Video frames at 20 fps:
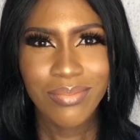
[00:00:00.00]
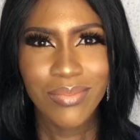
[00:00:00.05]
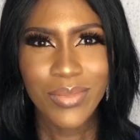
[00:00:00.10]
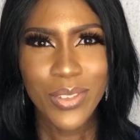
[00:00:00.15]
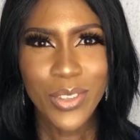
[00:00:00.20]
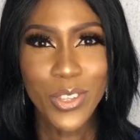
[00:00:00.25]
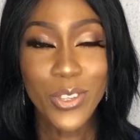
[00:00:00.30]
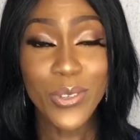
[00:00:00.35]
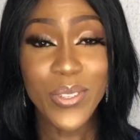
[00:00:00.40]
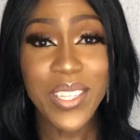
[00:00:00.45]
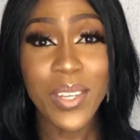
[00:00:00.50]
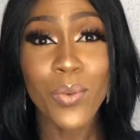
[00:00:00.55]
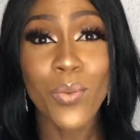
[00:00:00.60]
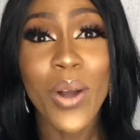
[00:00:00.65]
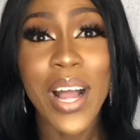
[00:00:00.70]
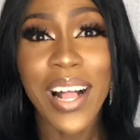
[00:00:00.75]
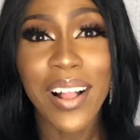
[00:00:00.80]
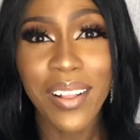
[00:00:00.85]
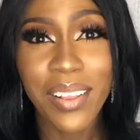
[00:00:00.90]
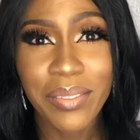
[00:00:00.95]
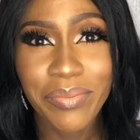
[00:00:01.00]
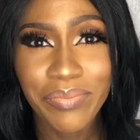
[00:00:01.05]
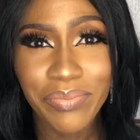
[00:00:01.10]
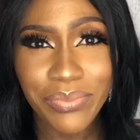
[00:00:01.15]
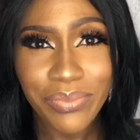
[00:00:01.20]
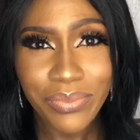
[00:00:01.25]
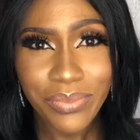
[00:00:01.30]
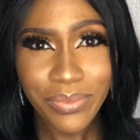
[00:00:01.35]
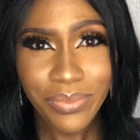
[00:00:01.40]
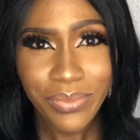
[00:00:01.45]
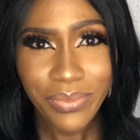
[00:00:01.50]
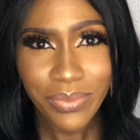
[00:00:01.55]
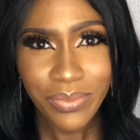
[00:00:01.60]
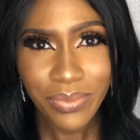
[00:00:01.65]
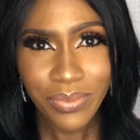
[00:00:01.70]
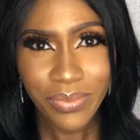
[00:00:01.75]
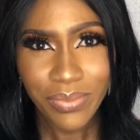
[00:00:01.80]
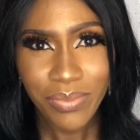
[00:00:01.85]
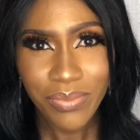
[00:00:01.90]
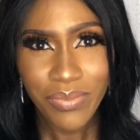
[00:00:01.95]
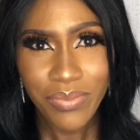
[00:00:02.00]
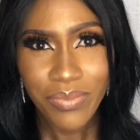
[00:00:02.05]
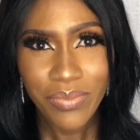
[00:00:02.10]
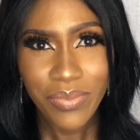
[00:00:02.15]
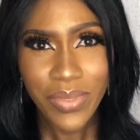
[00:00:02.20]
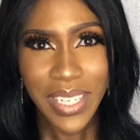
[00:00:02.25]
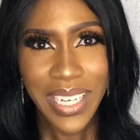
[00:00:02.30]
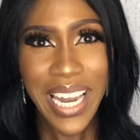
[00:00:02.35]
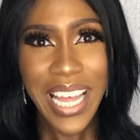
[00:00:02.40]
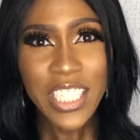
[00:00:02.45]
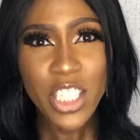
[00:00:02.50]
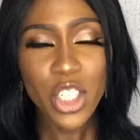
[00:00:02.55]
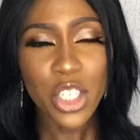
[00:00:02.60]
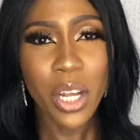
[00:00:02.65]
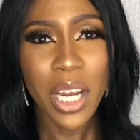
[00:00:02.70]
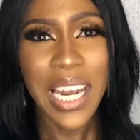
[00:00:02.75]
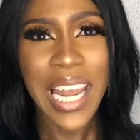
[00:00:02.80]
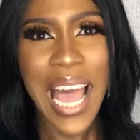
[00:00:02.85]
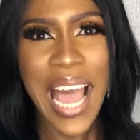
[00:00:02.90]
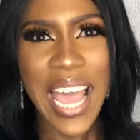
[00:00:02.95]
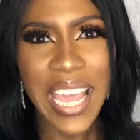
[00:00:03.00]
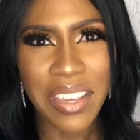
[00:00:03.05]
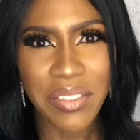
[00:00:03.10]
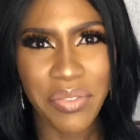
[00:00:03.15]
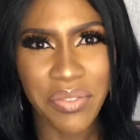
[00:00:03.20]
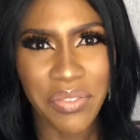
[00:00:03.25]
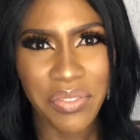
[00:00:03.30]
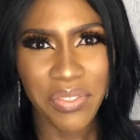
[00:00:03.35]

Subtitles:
Use it well. Let your life,